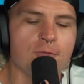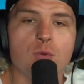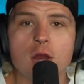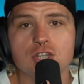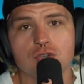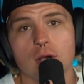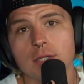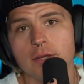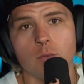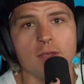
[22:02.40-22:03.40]
you are
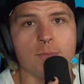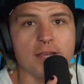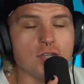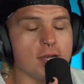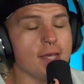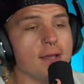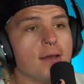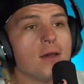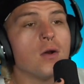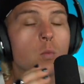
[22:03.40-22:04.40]
struggling with binge eating,
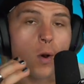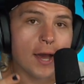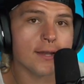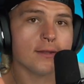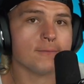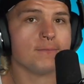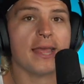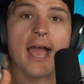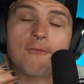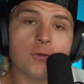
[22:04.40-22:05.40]
one,
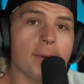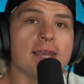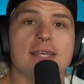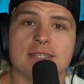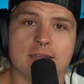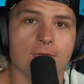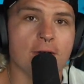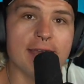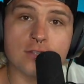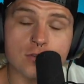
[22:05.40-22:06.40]
everybody is
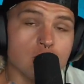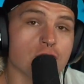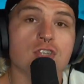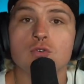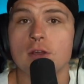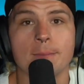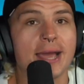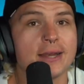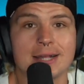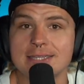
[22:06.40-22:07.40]
different, and so your story might
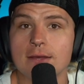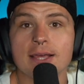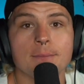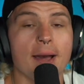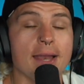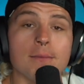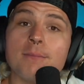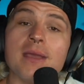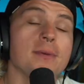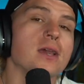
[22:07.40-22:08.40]
not sound like mine.
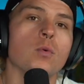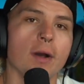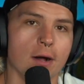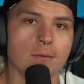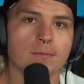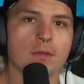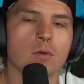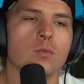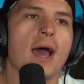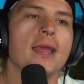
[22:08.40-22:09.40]
Maybe it will,
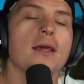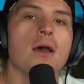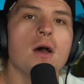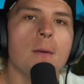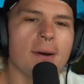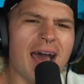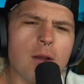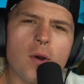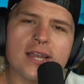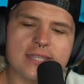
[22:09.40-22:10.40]
right? But I
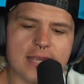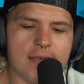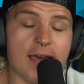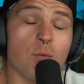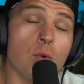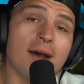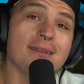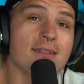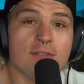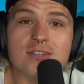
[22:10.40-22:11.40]
want to say that one,
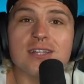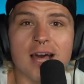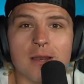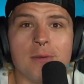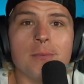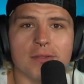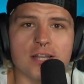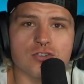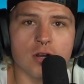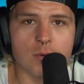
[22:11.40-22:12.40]
there's a lot of people that
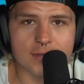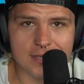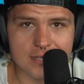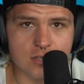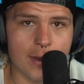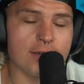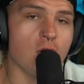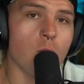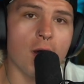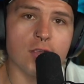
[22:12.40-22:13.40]
struggle with this, so I
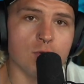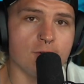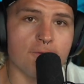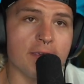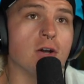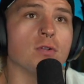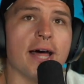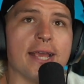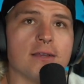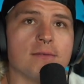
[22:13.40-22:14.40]
don't want you to feel
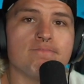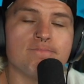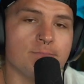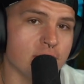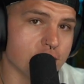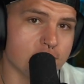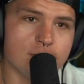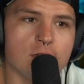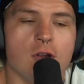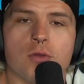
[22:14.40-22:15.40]
like there's,
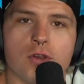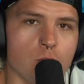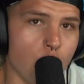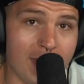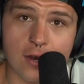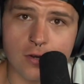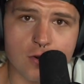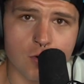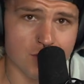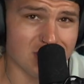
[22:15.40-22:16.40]
you know, you're weird
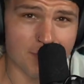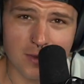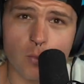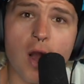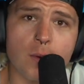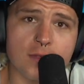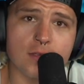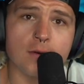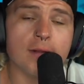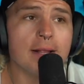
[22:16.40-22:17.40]
or there's something wrong with
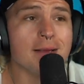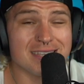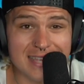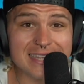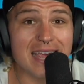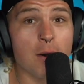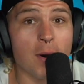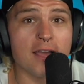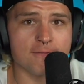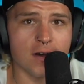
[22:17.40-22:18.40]
you because that's how
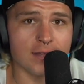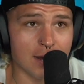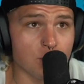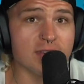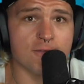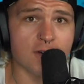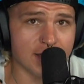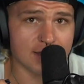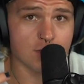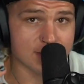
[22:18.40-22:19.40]
I felt. I really felt like
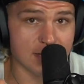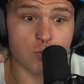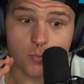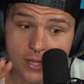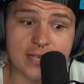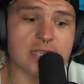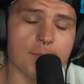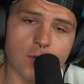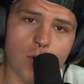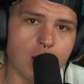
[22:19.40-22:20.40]
there was like really
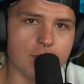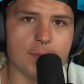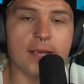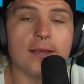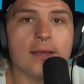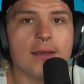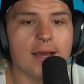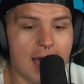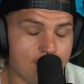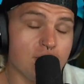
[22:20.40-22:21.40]
something wrong with me.
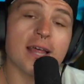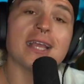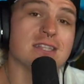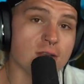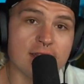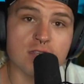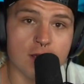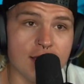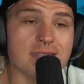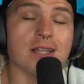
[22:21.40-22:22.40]
I feel like it's it's
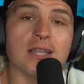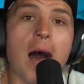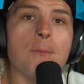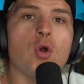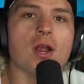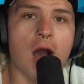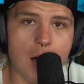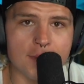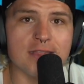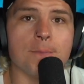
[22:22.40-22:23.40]
it's a lot more
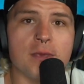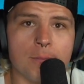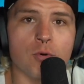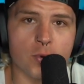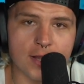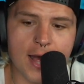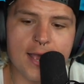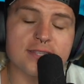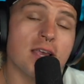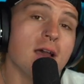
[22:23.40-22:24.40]
common than people
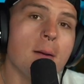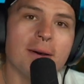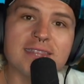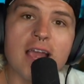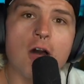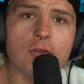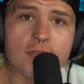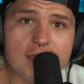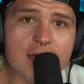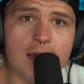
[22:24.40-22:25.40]
realize. But the other
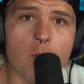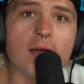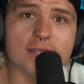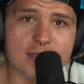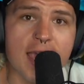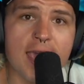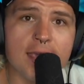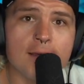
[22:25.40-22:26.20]
thing that I want to say